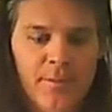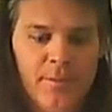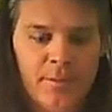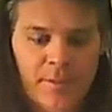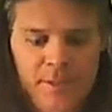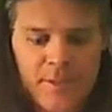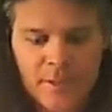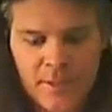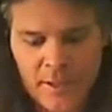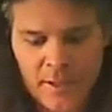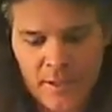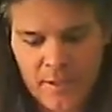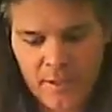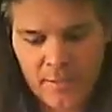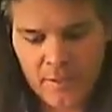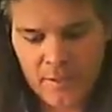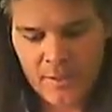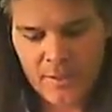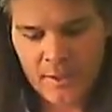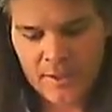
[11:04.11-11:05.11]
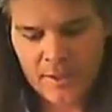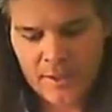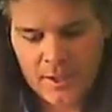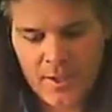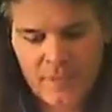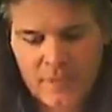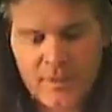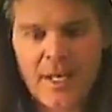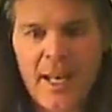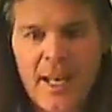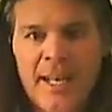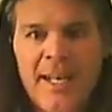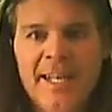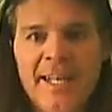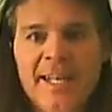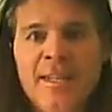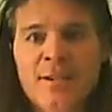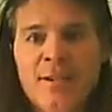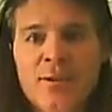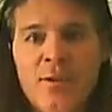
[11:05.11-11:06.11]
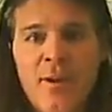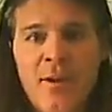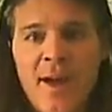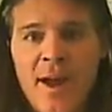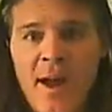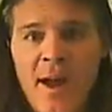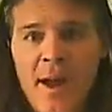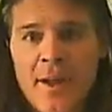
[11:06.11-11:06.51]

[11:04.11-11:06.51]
just clip a bunch of it and let it dry